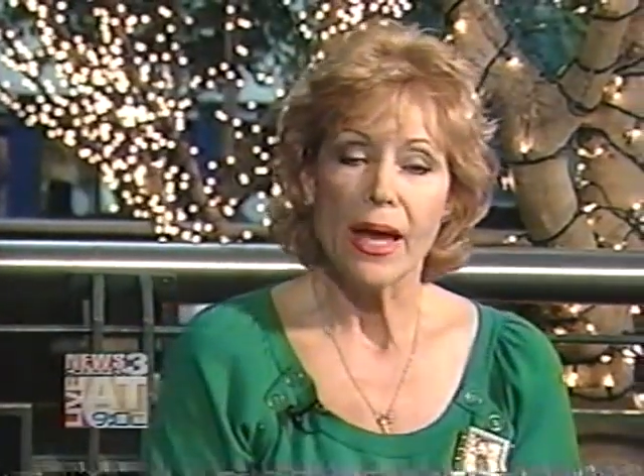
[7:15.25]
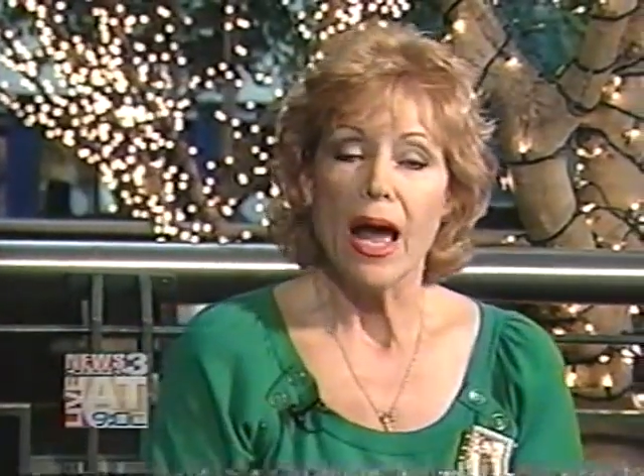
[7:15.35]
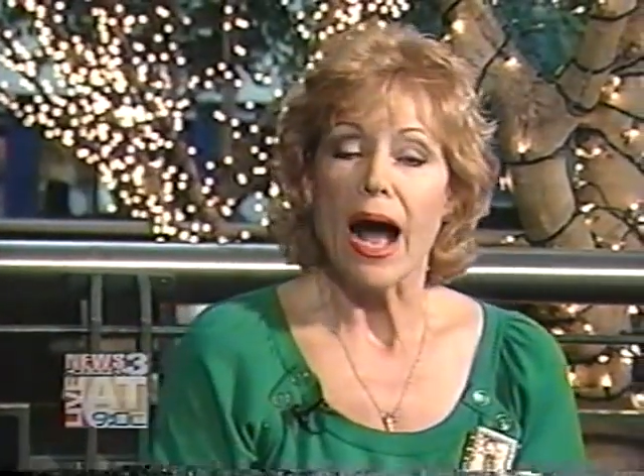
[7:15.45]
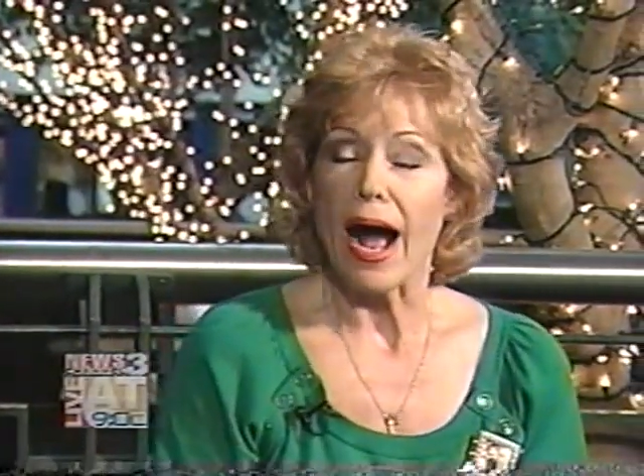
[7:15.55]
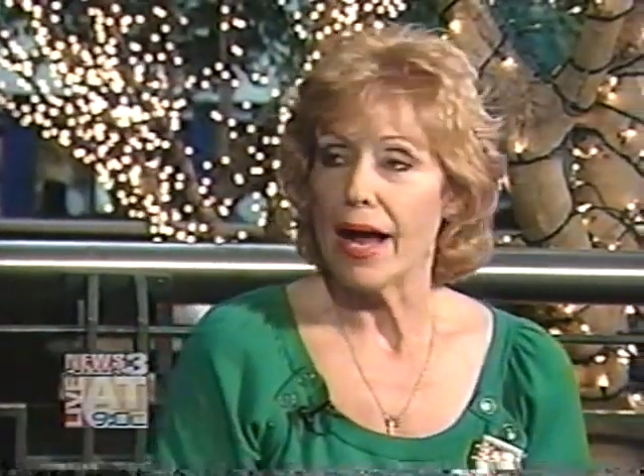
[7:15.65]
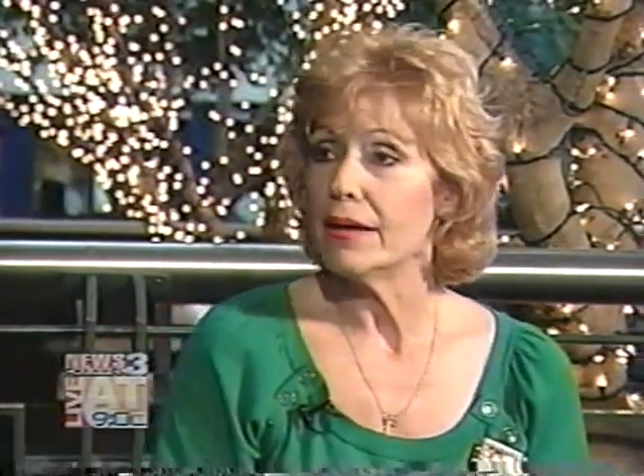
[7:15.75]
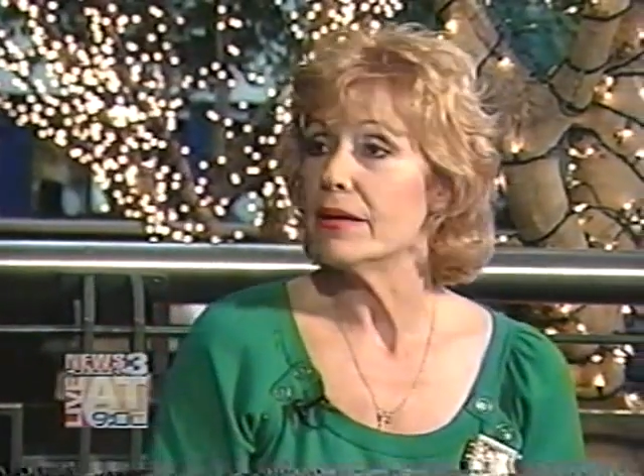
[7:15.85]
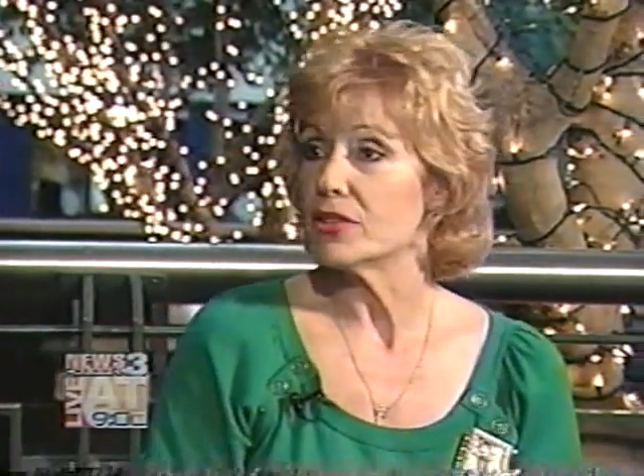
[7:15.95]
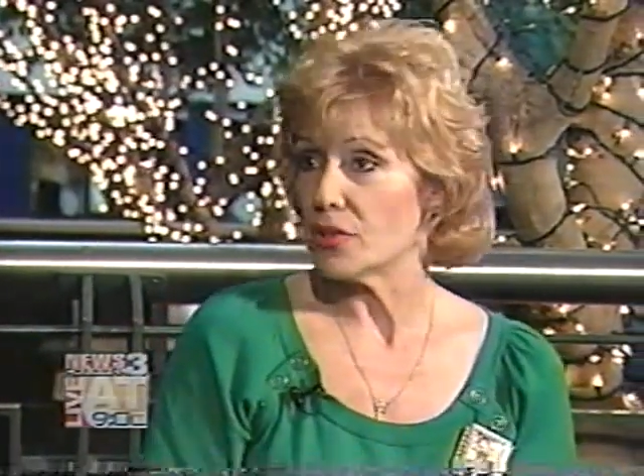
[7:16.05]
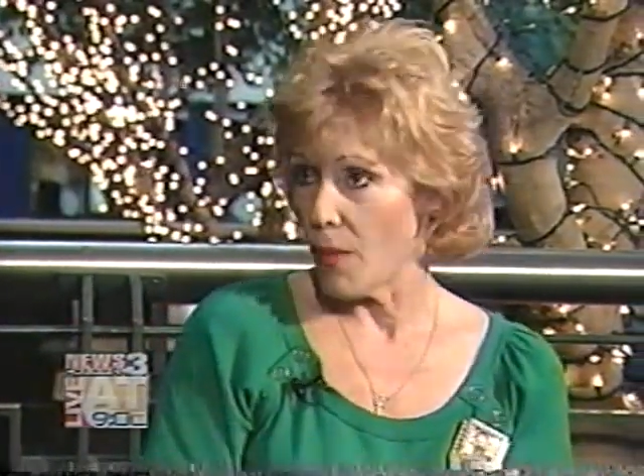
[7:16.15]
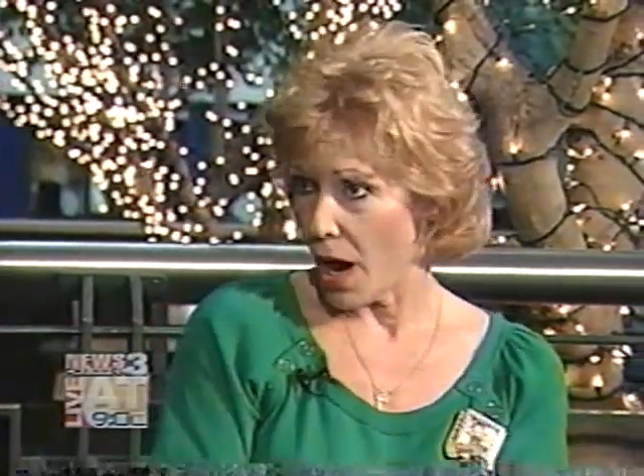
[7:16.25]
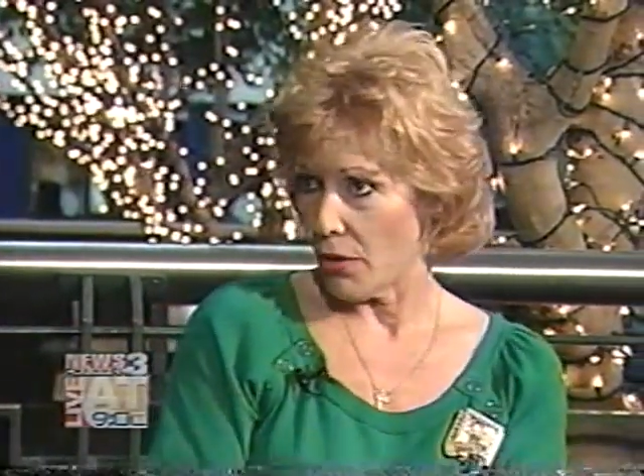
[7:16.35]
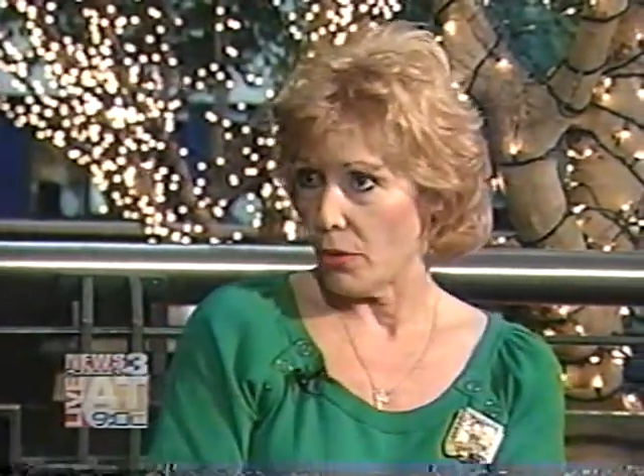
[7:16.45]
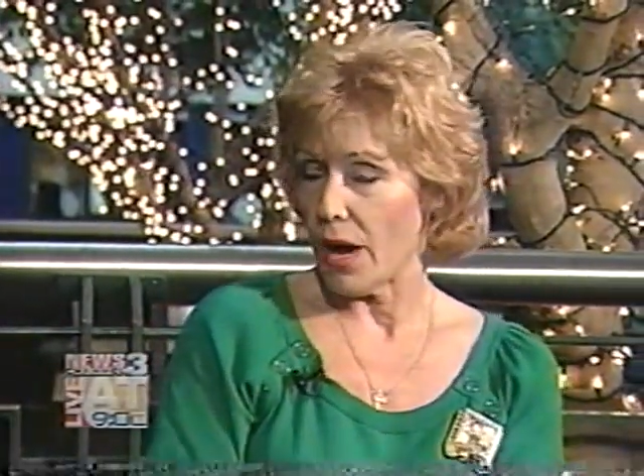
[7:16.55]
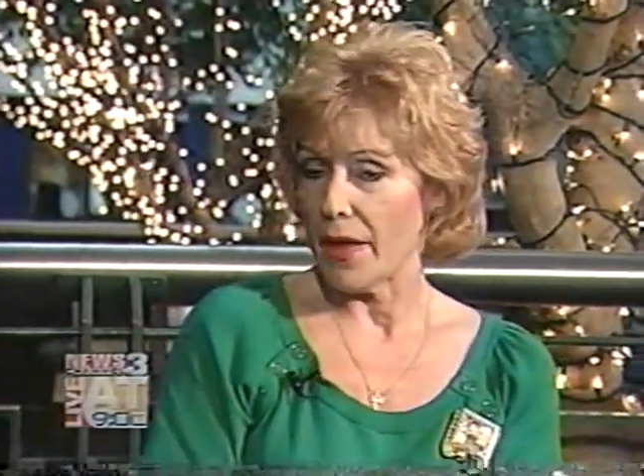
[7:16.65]
On
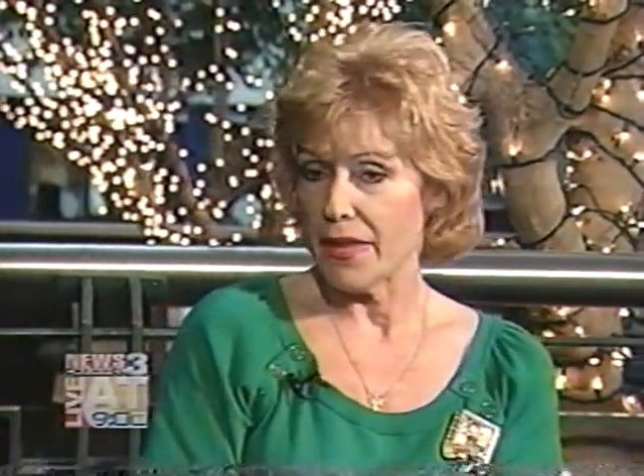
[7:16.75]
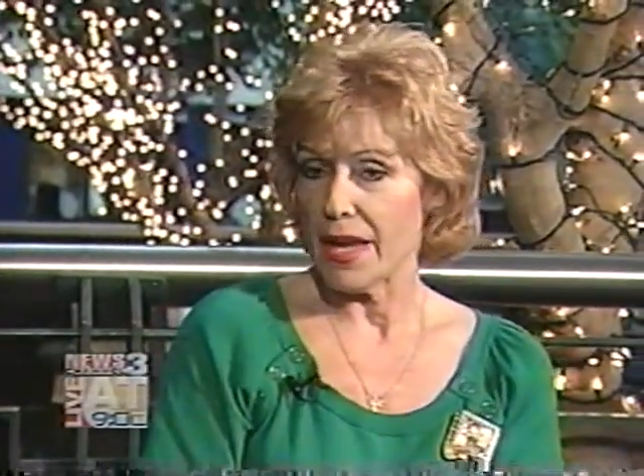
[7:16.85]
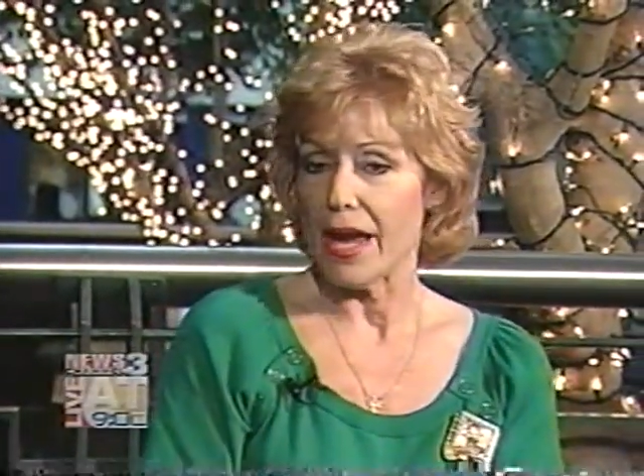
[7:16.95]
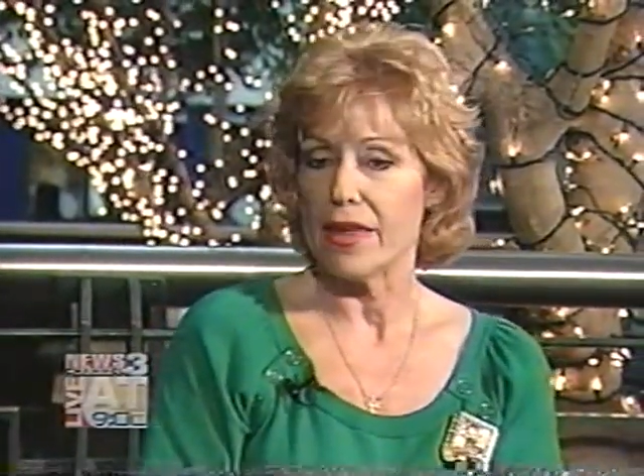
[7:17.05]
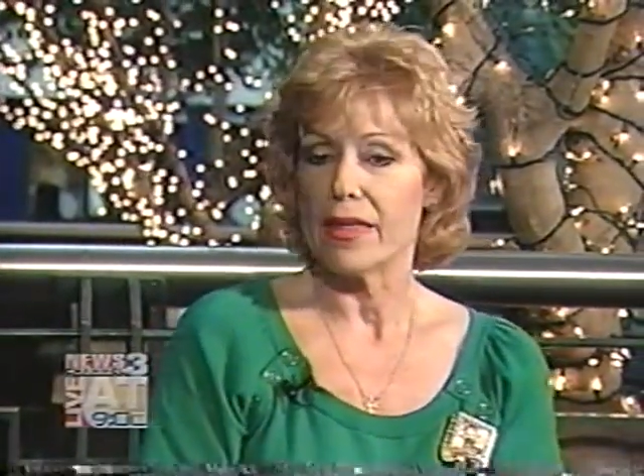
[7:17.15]
tomorrow, on the 8th,